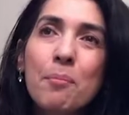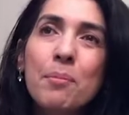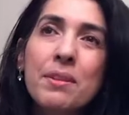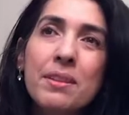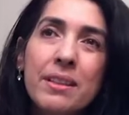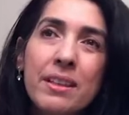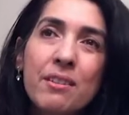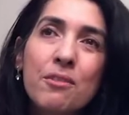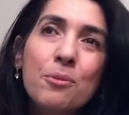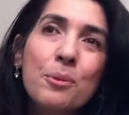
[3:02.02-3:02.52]
I
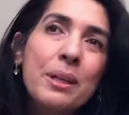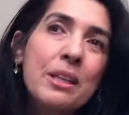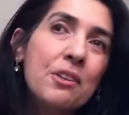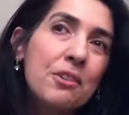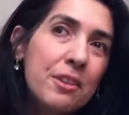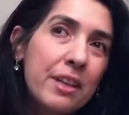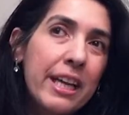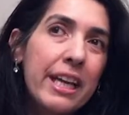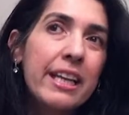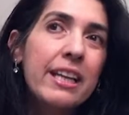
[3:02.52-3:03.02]
believe we
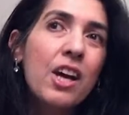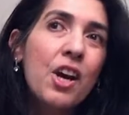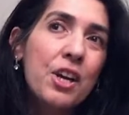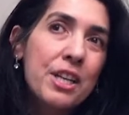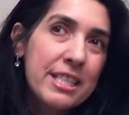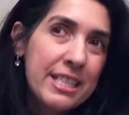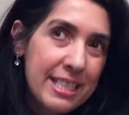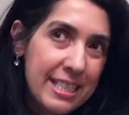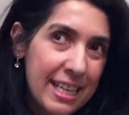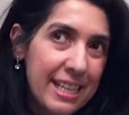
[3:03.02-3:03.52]
create
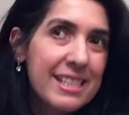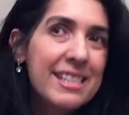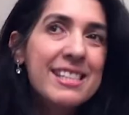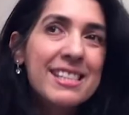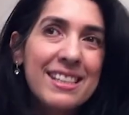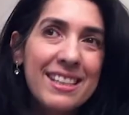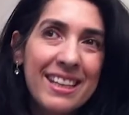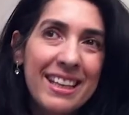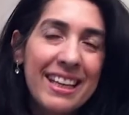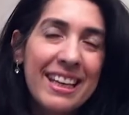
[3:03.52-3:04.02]
our
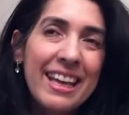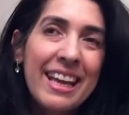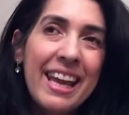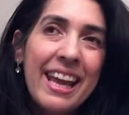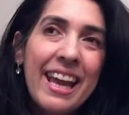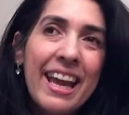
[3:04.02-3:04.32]
destiny.